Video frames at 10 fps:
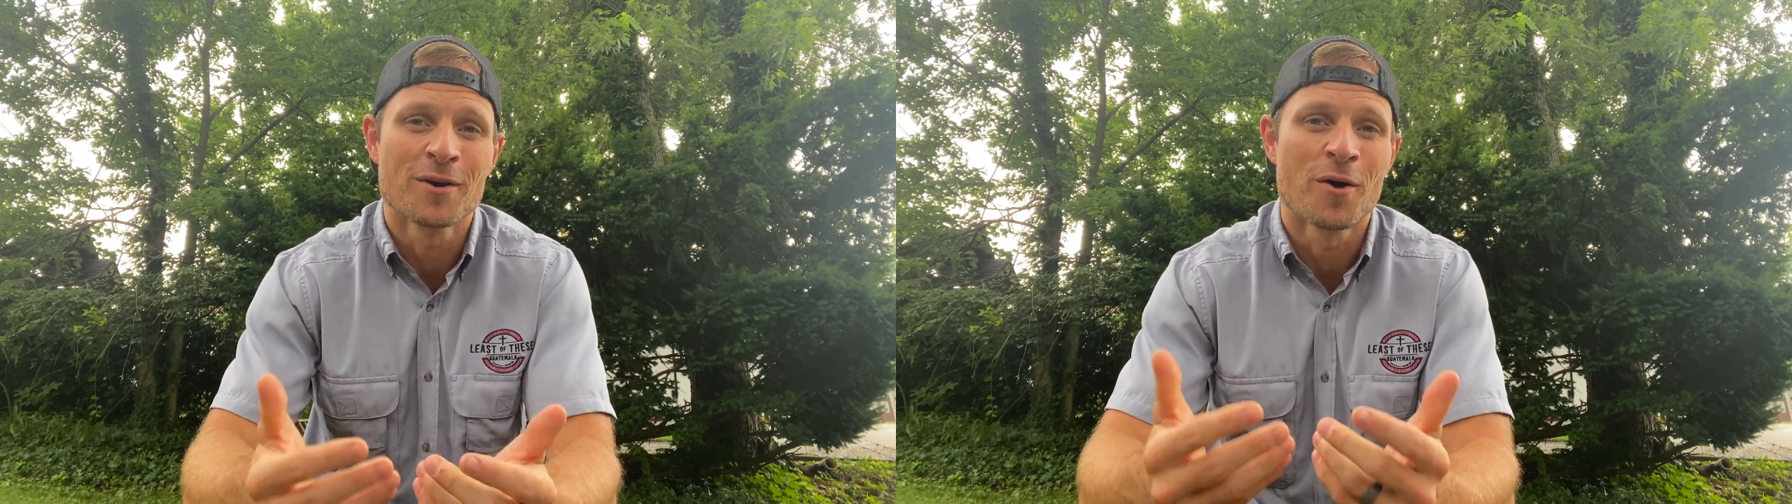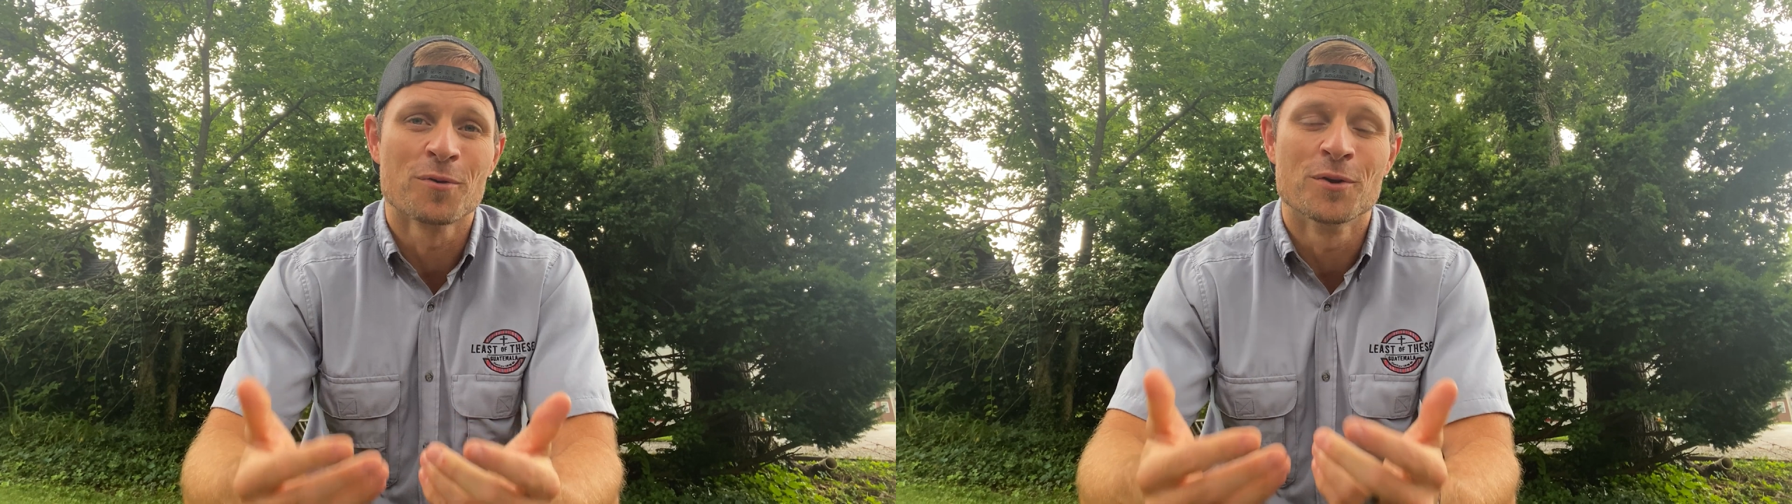
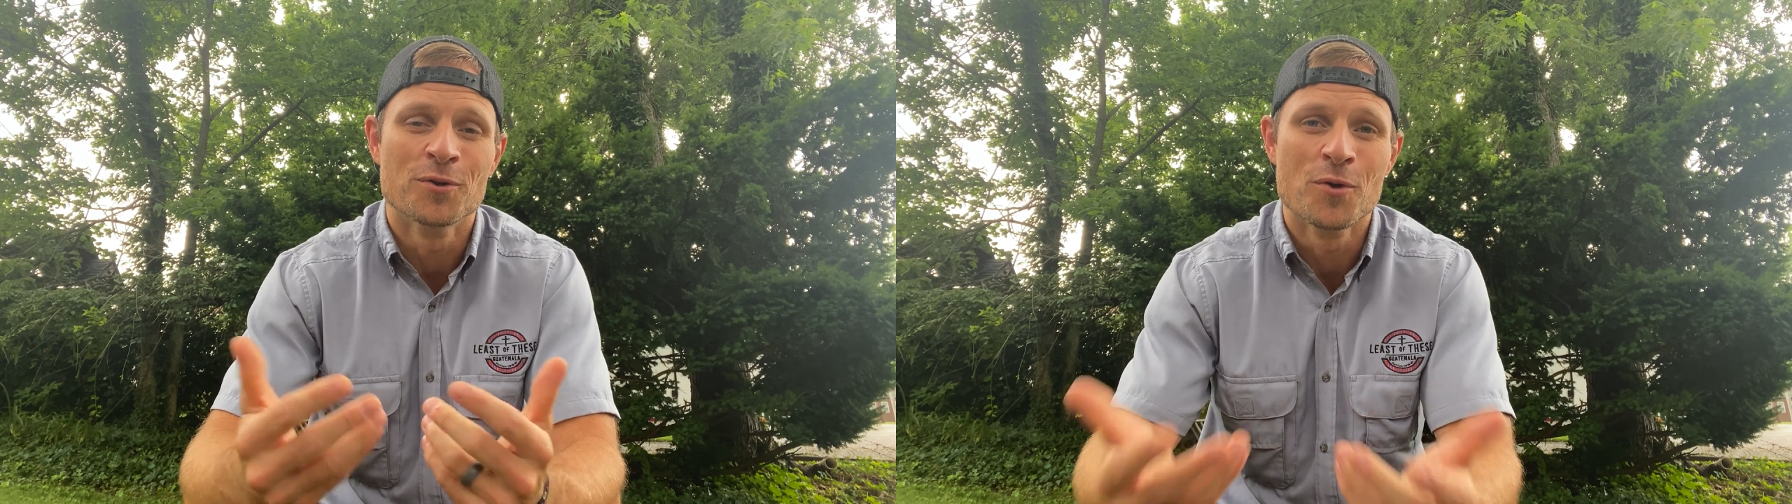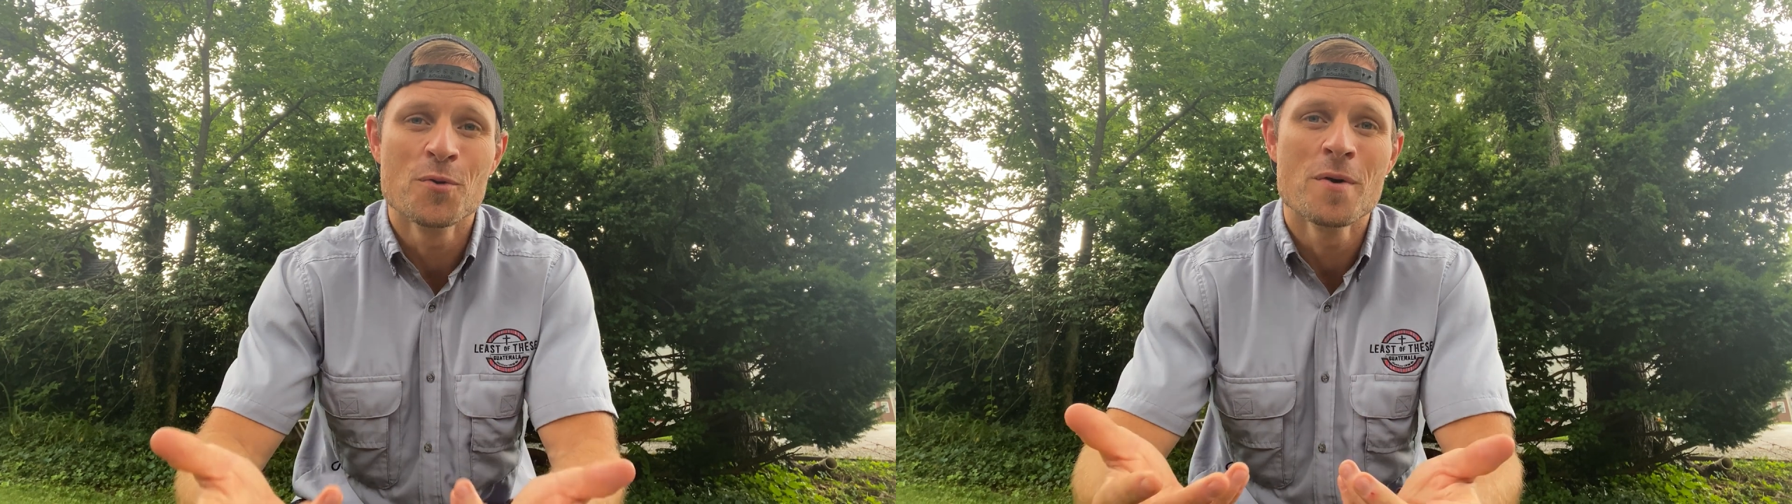called to
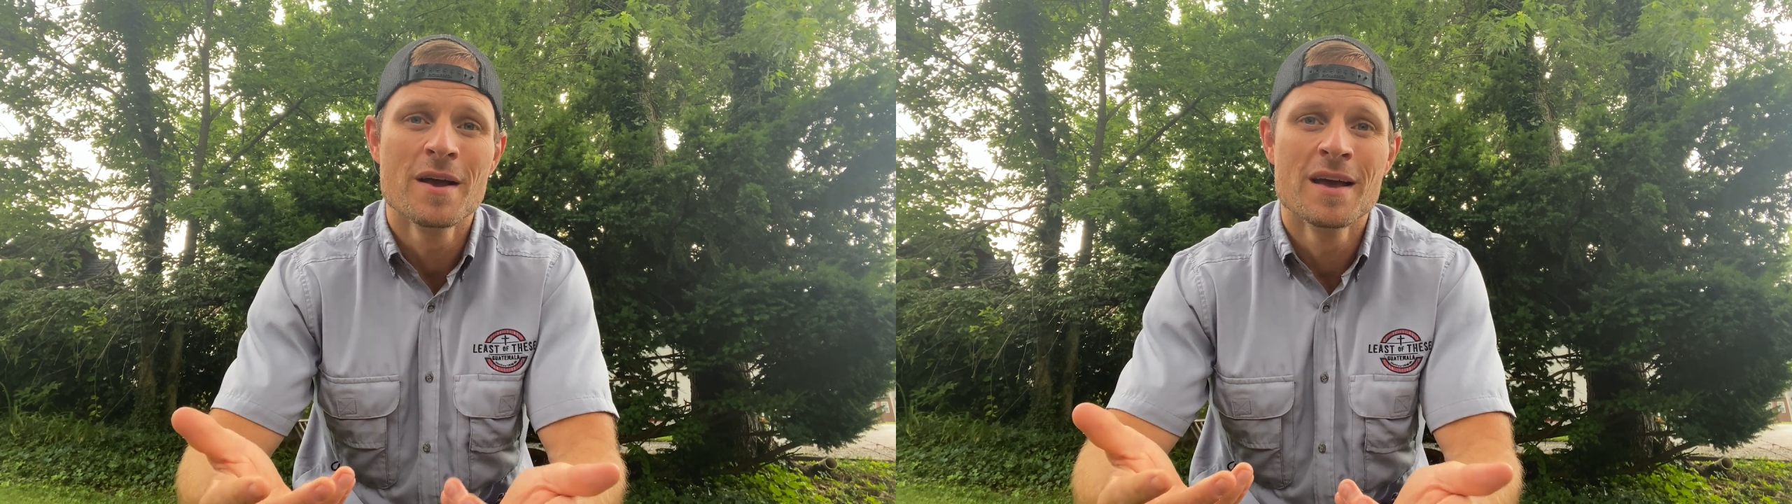do.